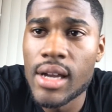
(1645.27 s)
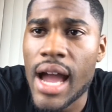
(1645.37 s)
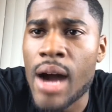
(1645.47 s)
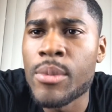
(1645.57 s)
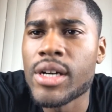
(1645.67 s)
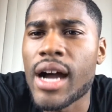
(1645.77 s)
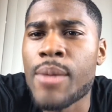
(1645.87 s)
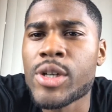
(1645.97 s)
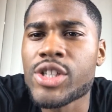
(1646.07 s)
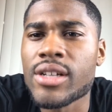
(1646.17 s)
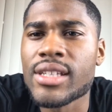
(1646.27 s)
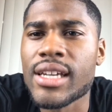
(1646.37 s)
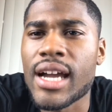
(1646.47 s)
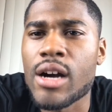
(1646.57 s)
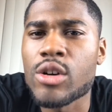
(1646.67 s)
How much y'all
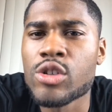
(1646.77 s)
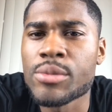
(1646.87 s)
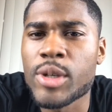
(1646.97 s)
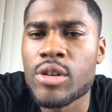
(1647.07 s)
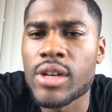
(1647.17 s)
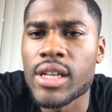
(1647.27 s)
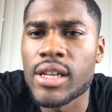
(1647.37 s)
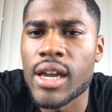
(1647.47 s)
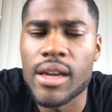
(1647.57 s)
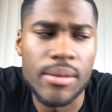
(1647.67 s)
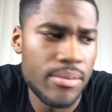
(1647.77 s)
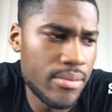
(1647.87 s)
think Kyle Kuzma gonna get a game?